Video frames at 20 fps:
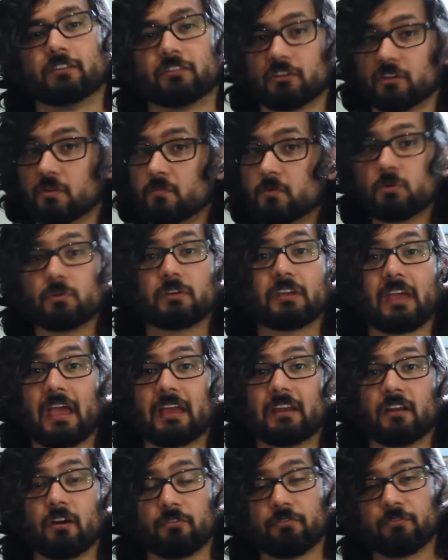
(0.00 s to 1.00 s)
to
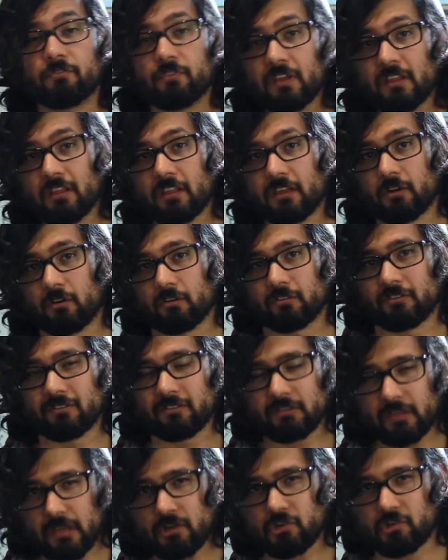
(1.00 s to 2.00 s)
communicate a feeling or
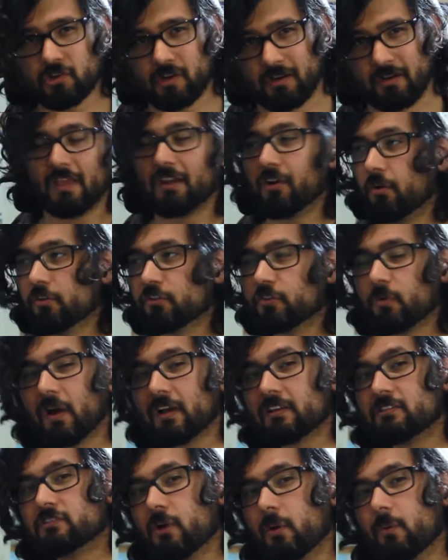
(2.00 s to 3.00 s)
sensation. And also,
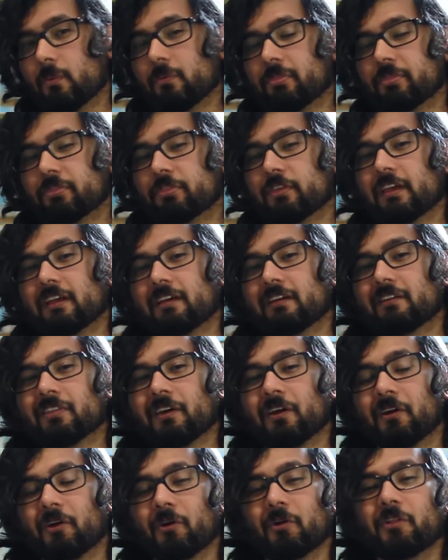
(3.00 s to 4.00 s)
I don't think
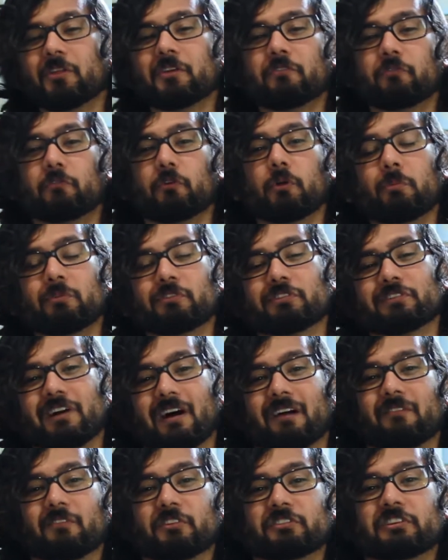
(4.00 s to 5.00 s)
that early film was a
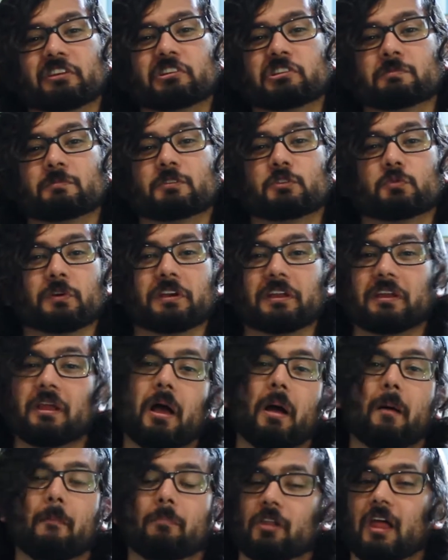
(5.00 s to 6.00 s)
conversation between
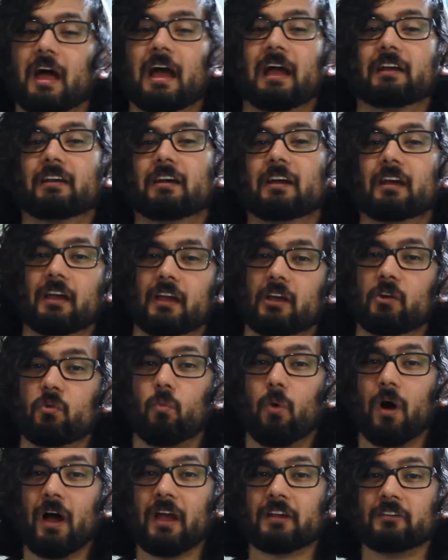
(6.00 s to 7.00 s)
black and
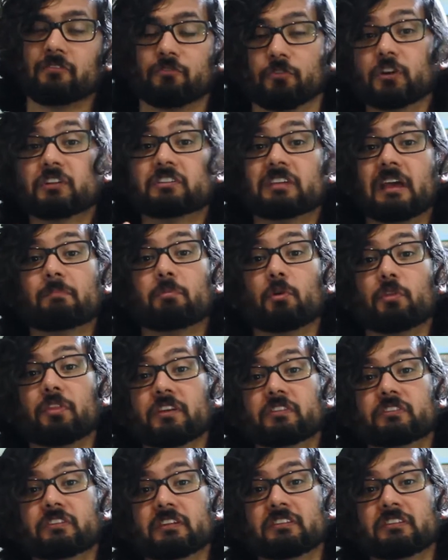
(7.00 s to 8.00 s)
white. For example, this